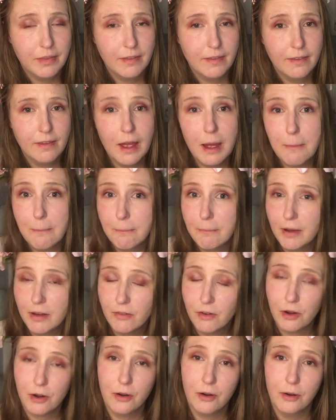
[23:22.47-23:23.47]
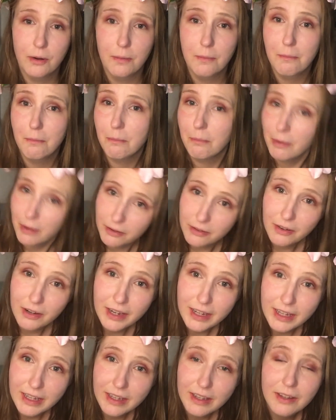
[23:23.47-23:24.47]
some of her
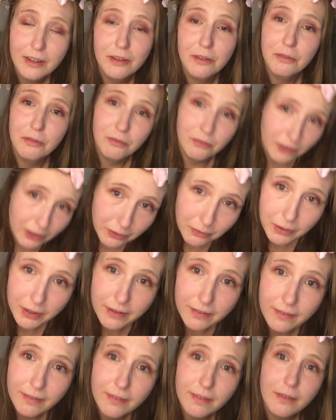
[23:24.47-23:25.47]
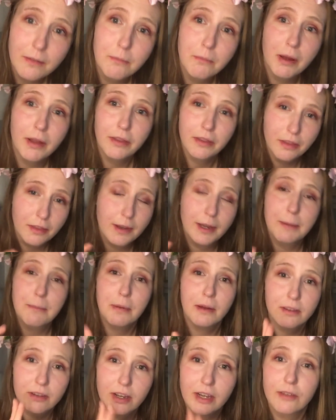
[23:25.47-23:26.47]
bodily fluids, monthly
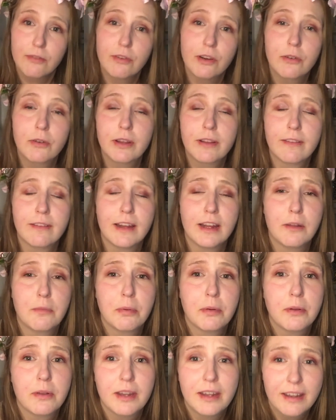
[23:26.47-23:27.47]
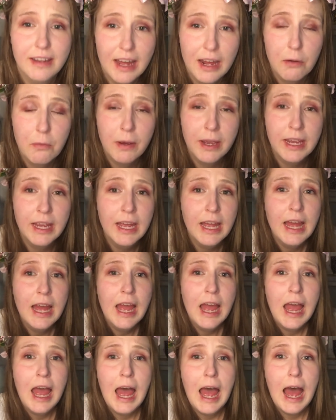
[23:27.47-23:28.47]
bodily fluids, let's put it that way,
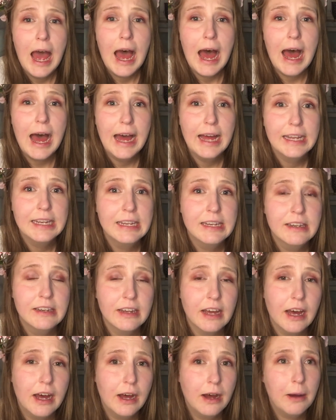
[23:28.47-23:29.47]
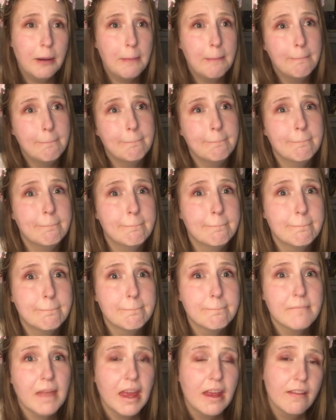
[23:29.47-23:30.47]
and
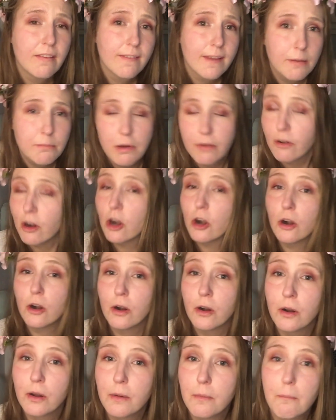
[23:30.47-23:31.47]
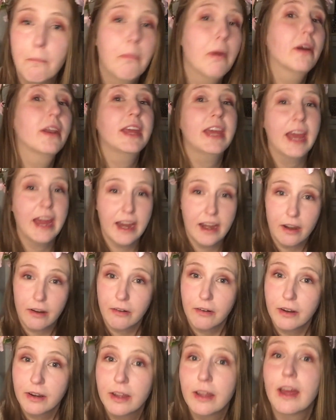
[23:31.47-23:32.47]
some of her body
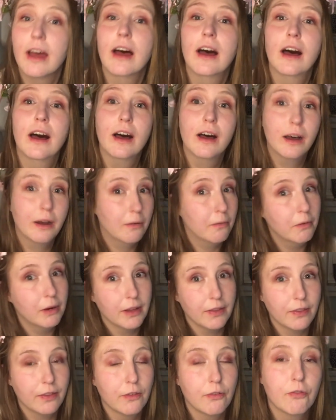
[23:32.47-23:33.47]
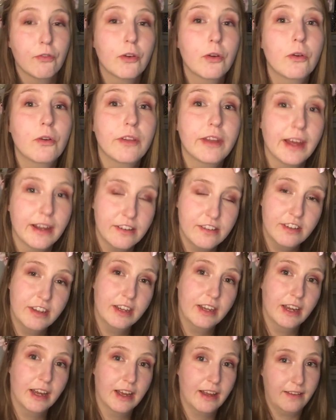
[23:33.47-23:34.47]
hair with the food that
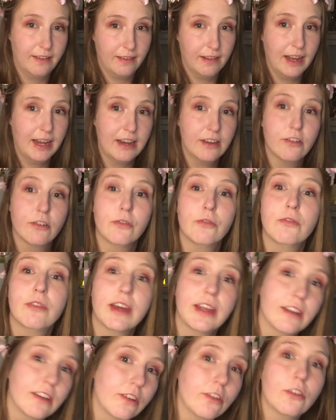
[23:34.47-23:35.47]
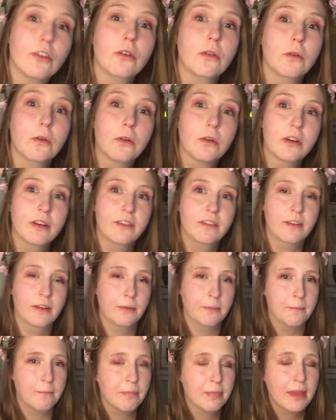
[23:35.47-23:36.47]
she has later fed to Christian.